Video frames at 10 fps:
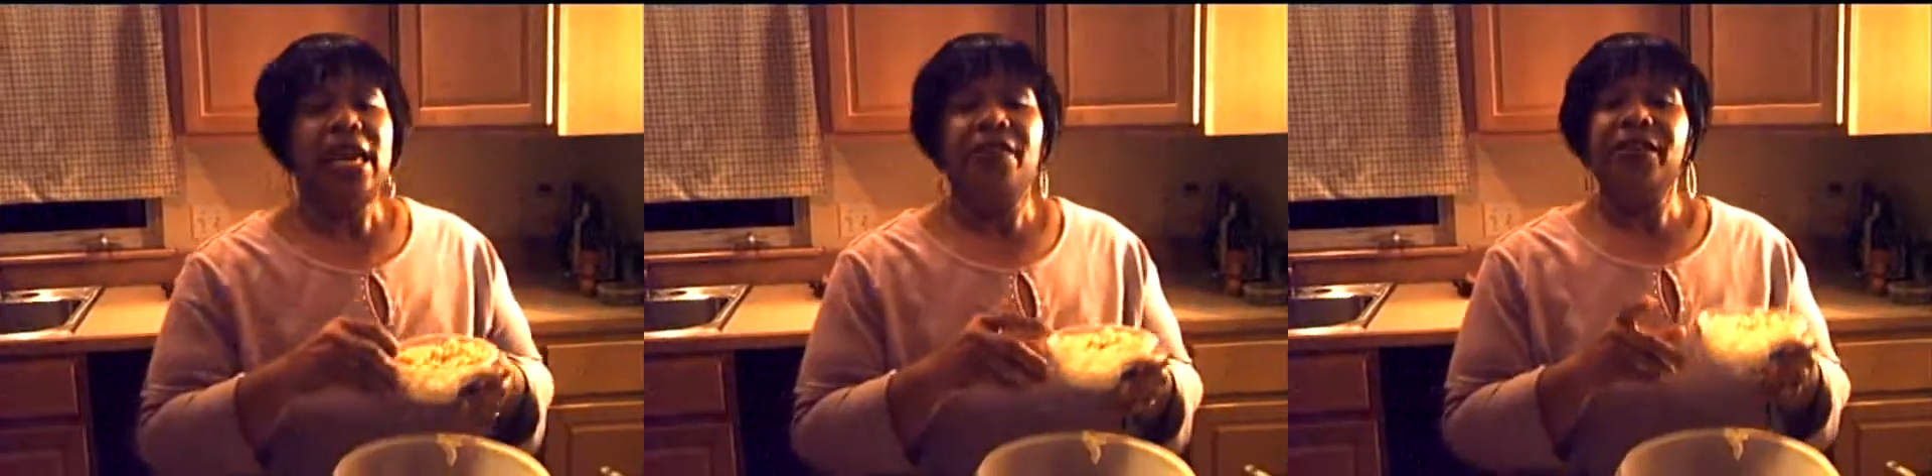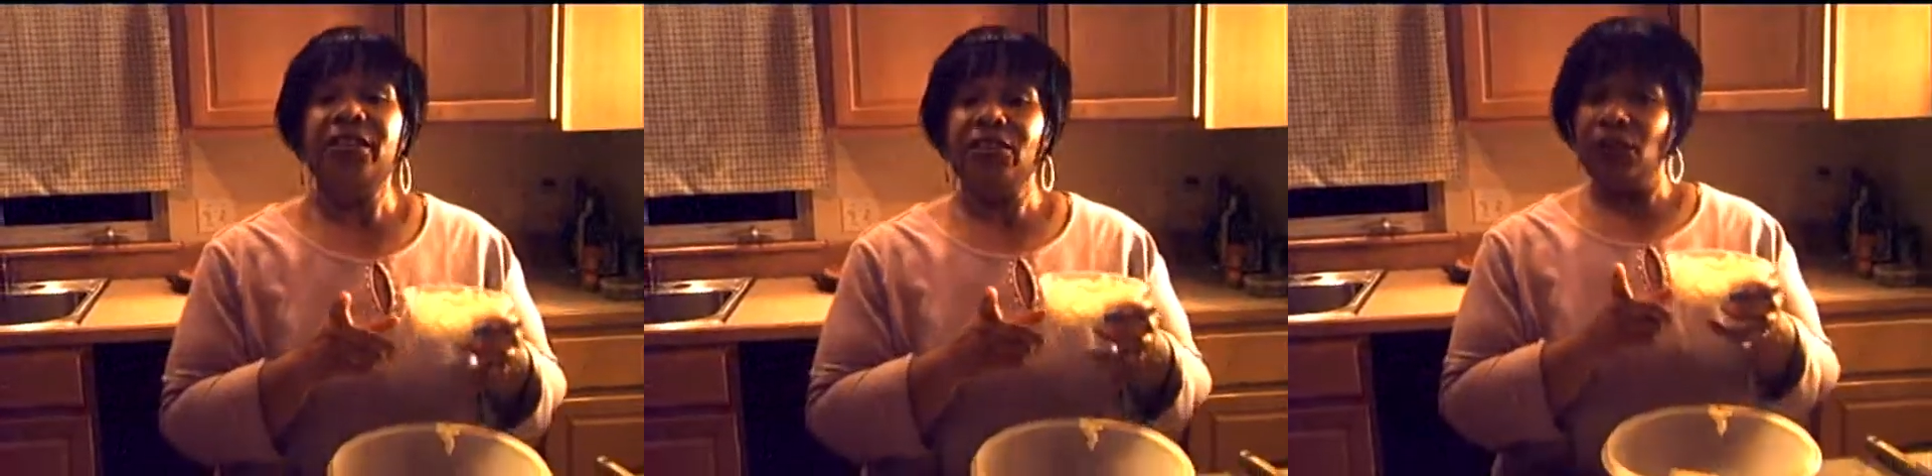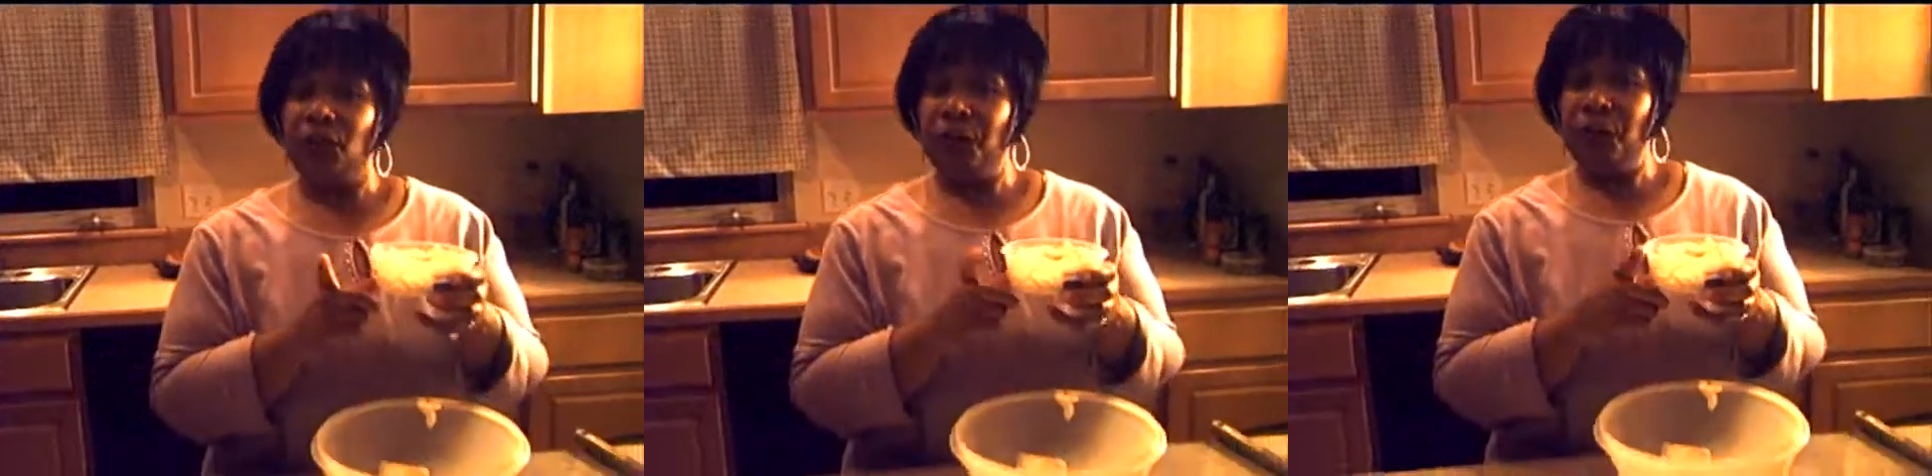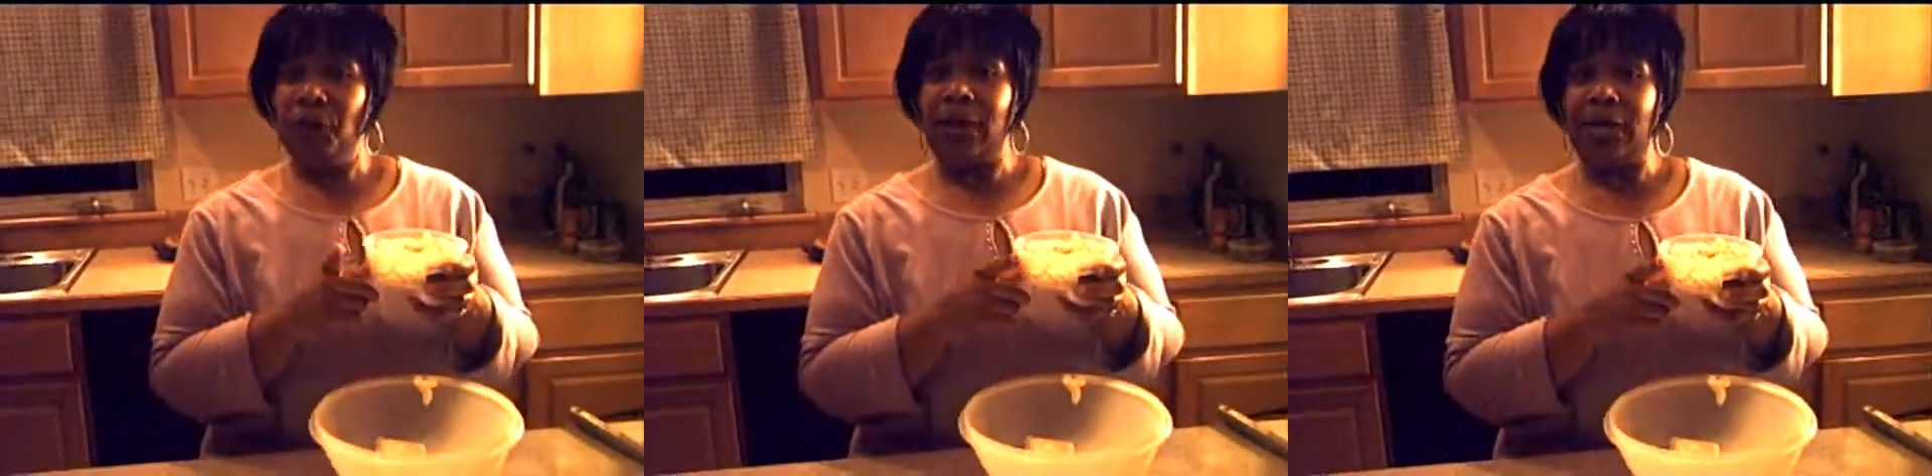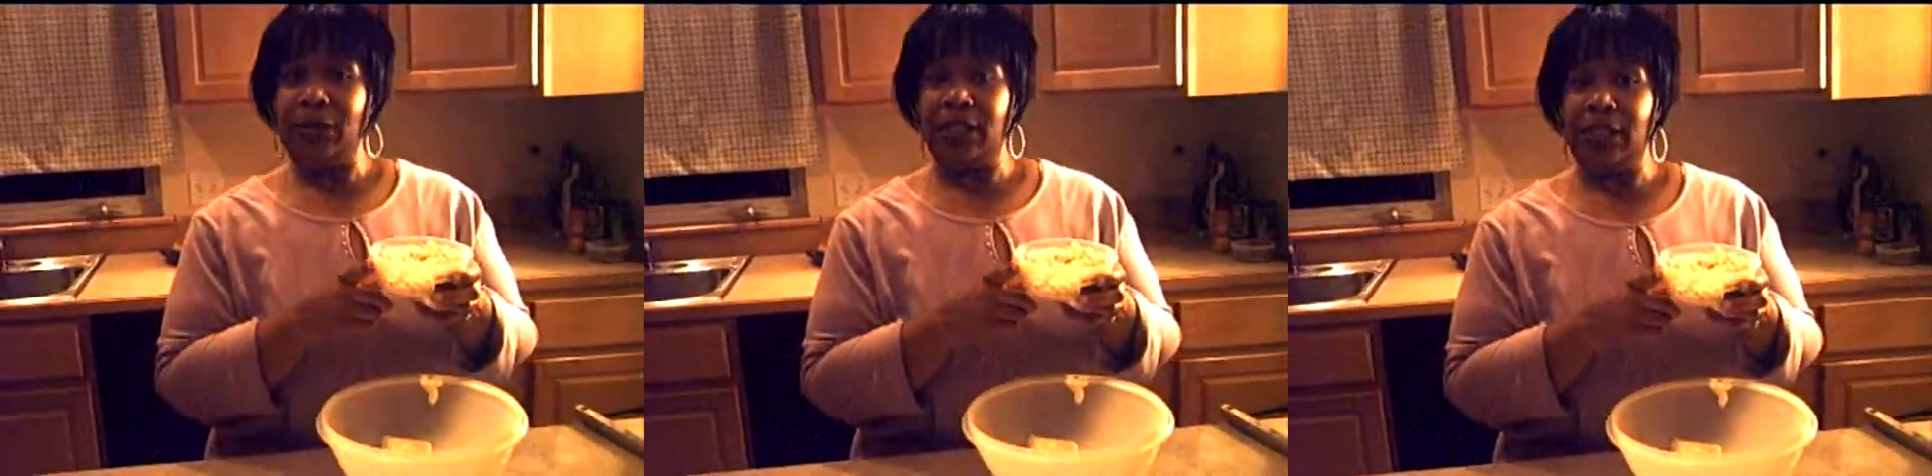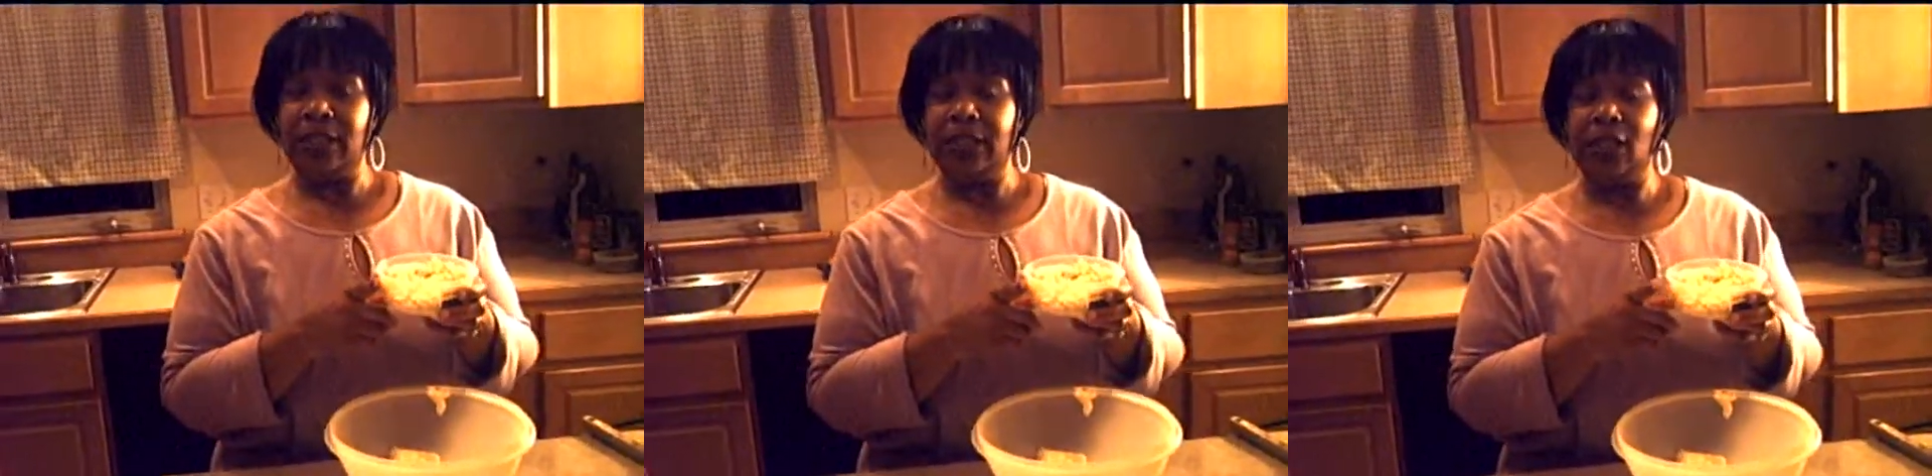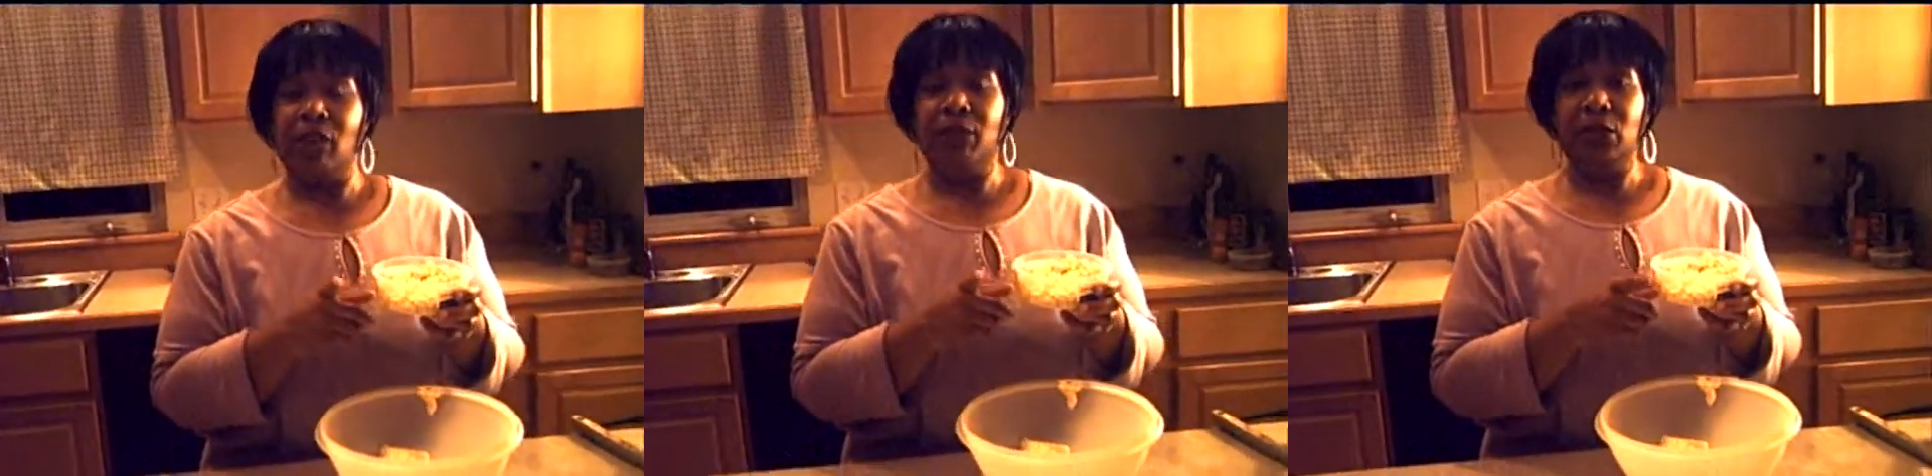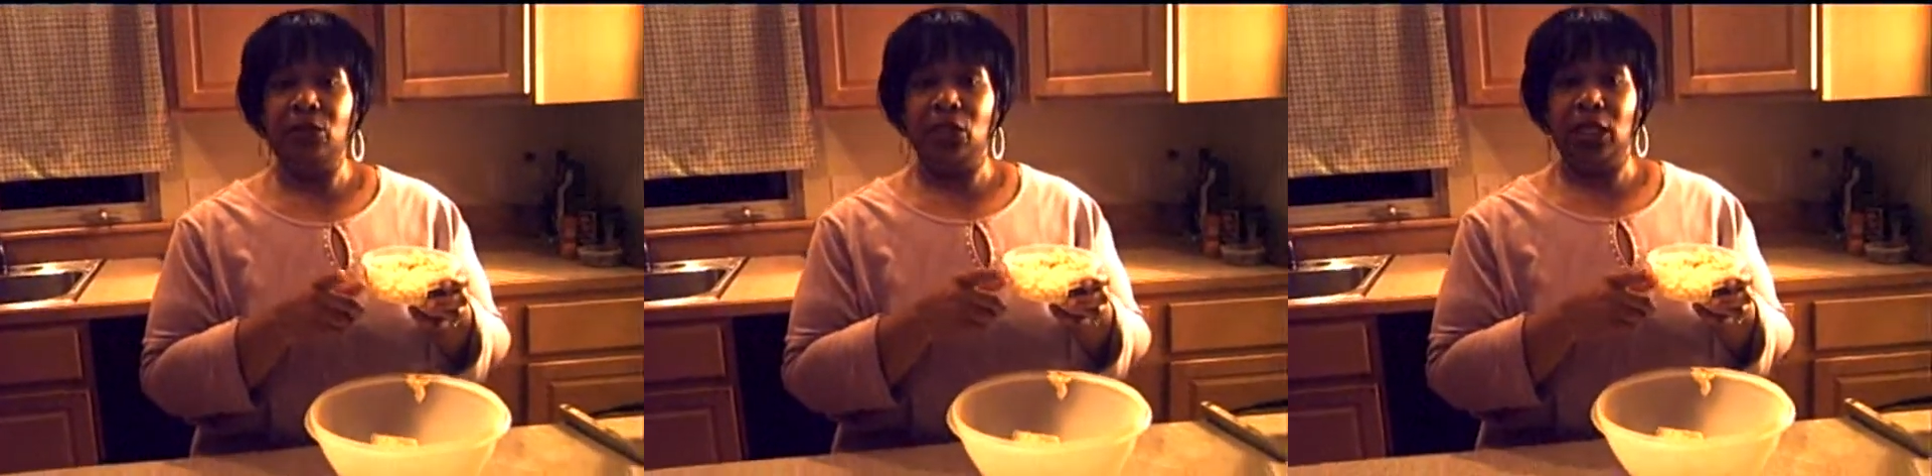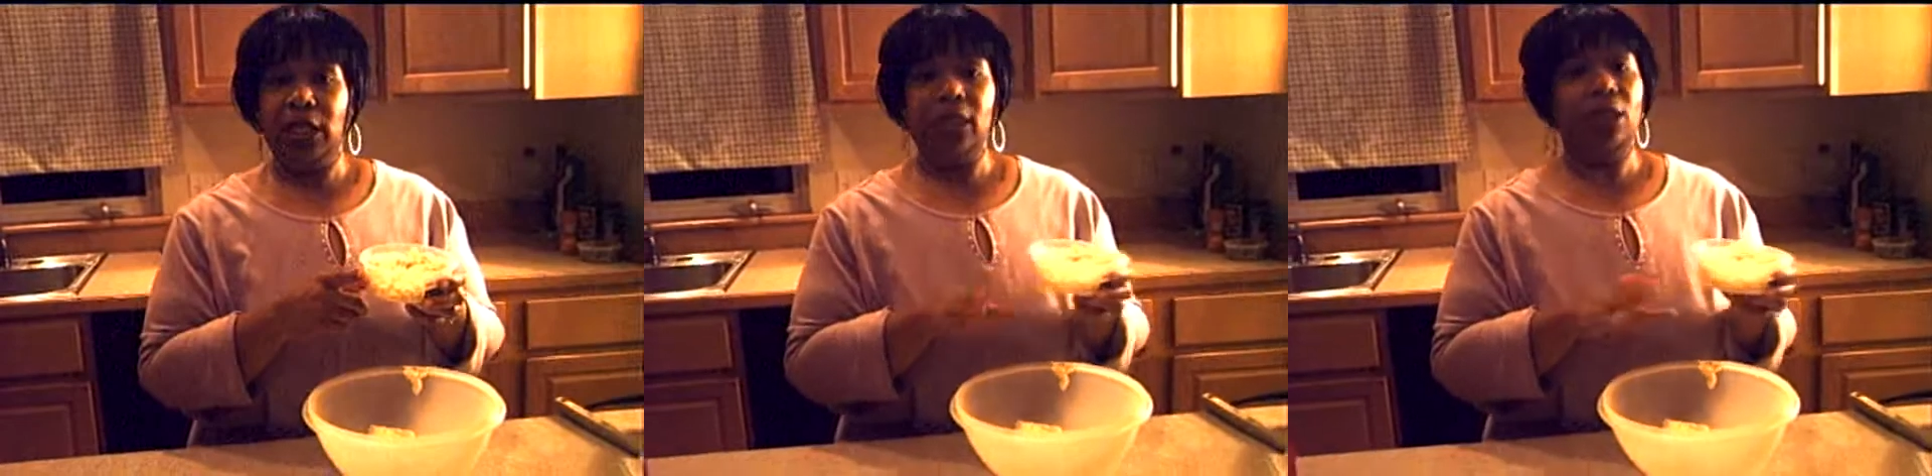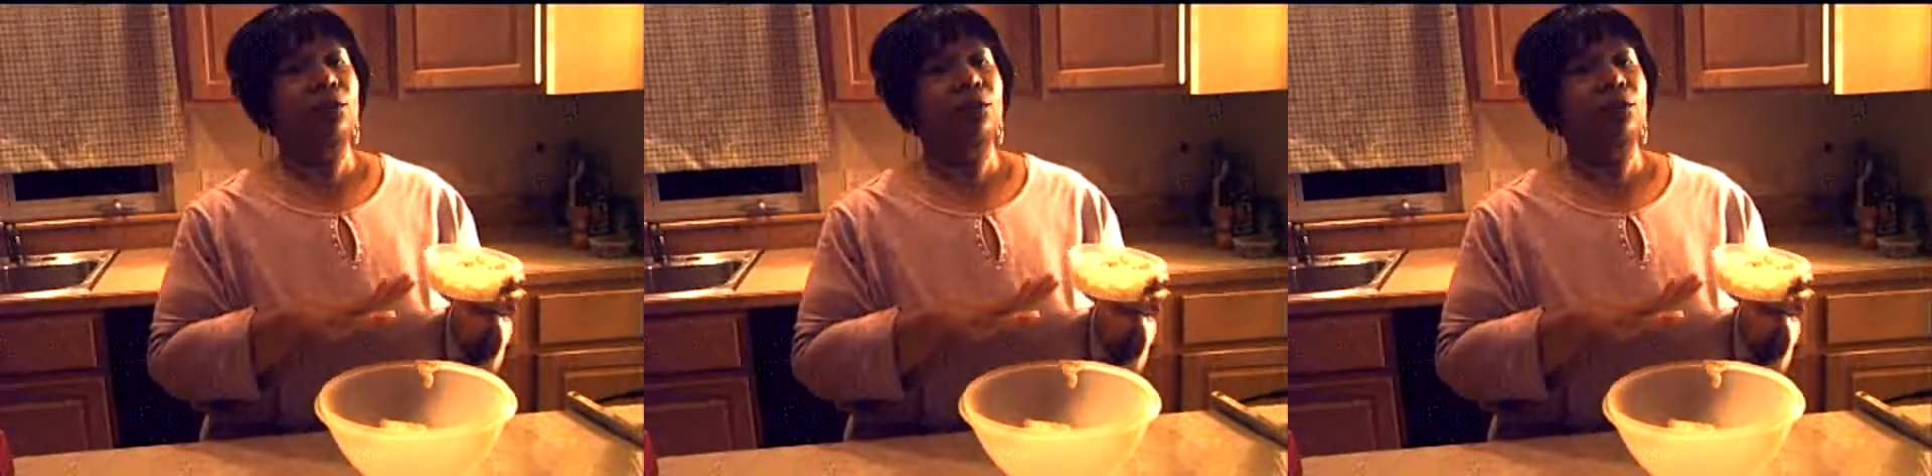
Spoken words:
and this is just 4 ounces of blue cheese.